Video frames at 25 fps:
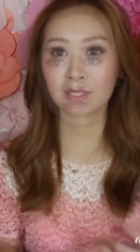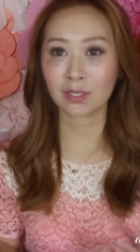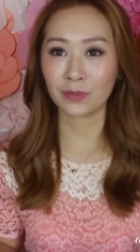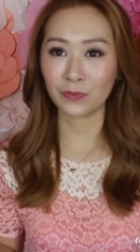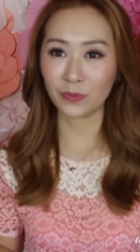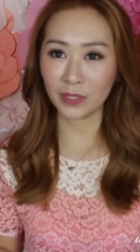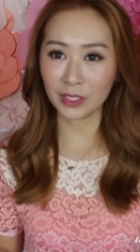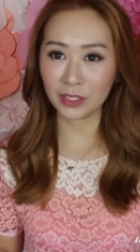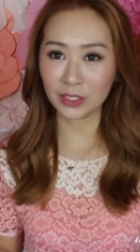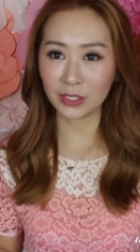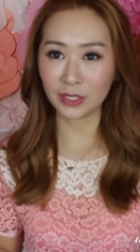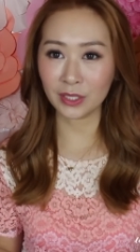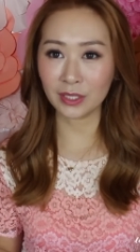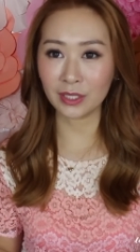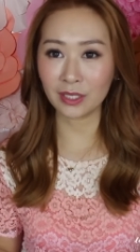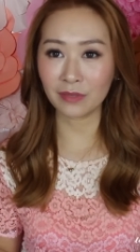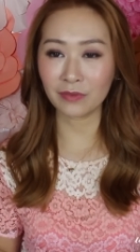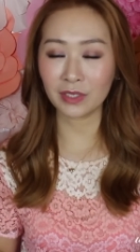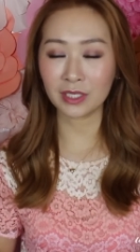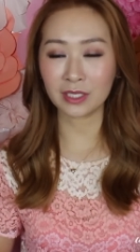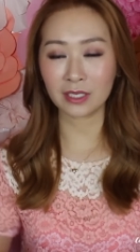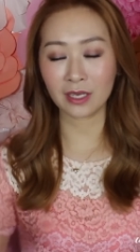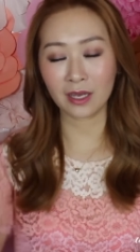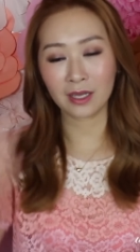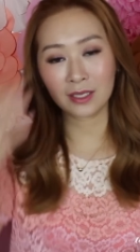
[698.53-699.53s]
So I went to Louis
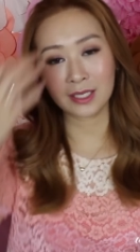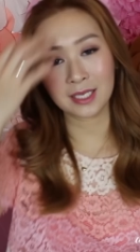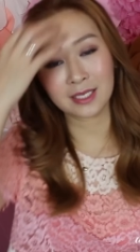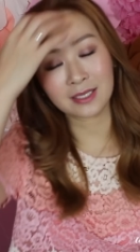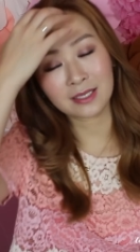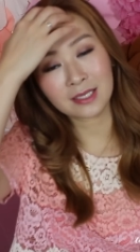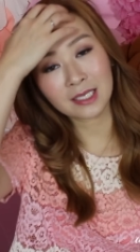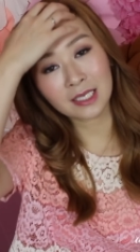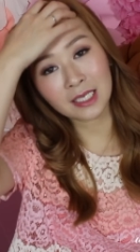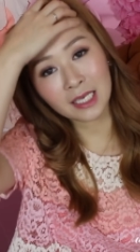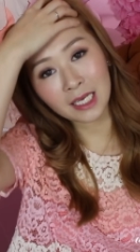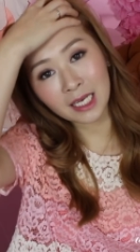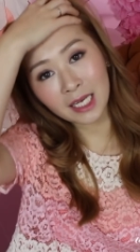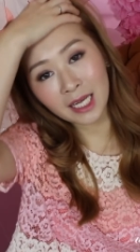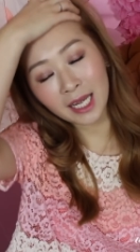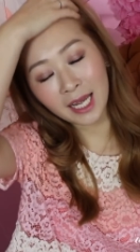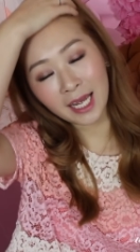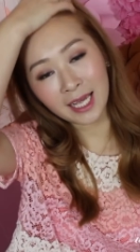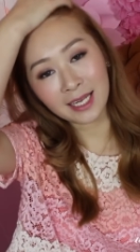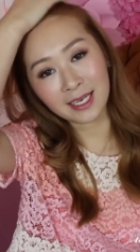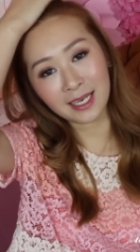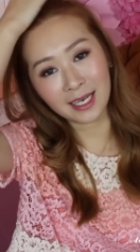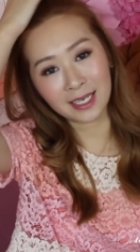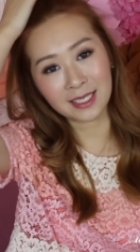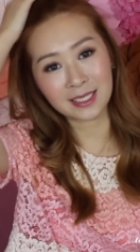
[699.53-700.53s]
Vuitton yesterday
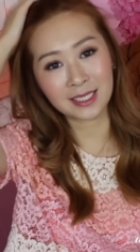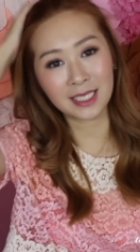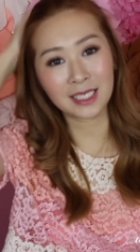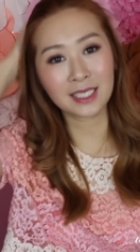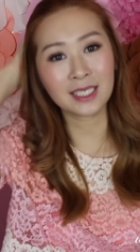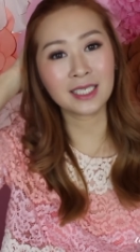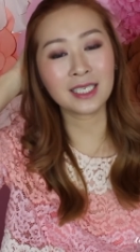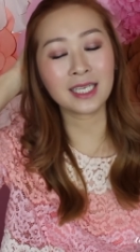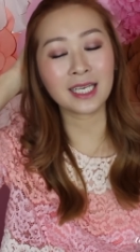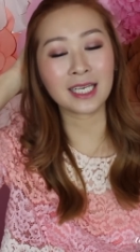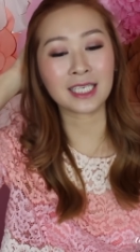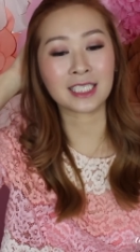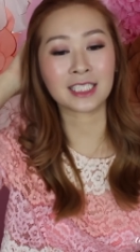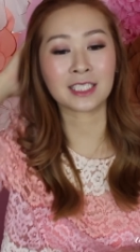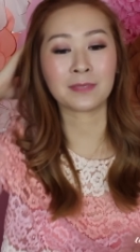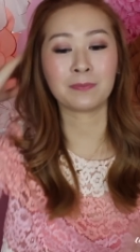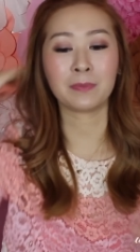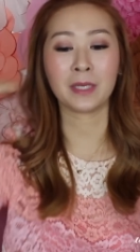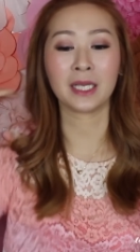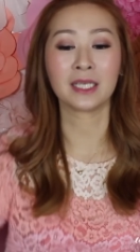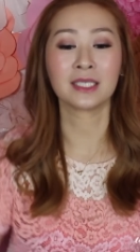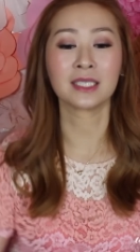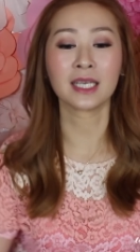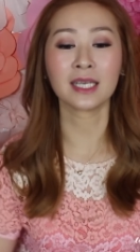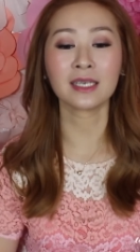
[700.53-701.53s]
and I didn't
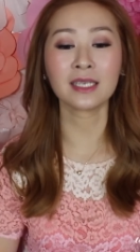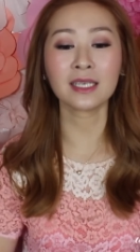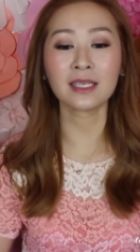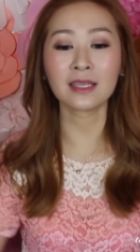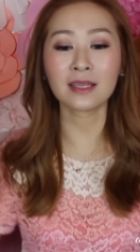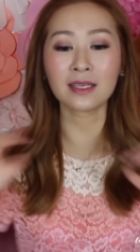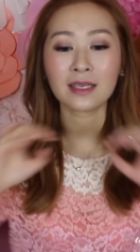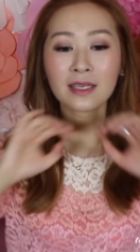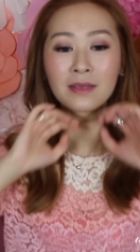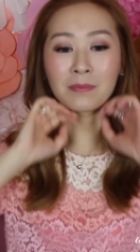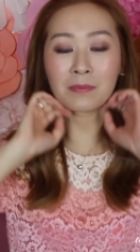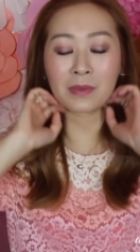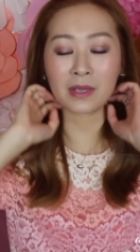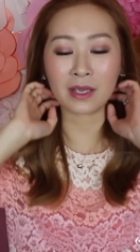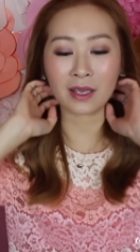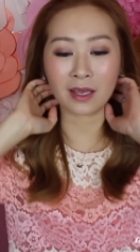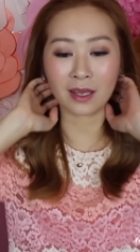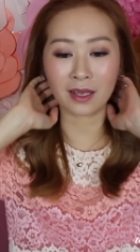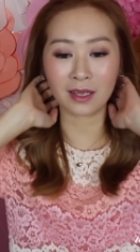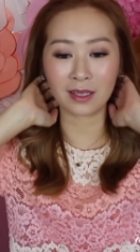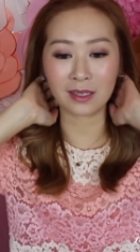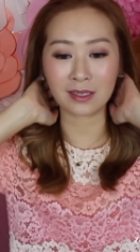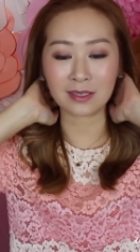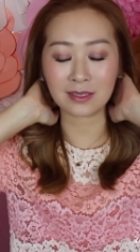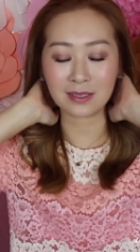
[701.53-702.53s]
expect anything
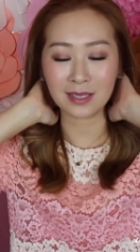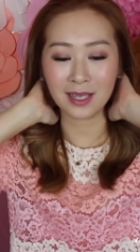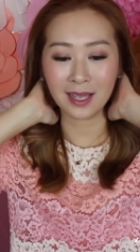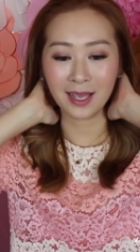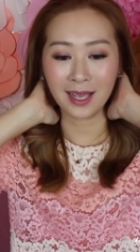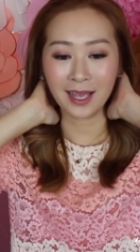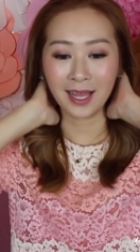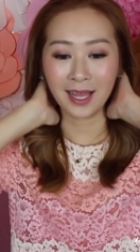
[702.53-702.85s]
because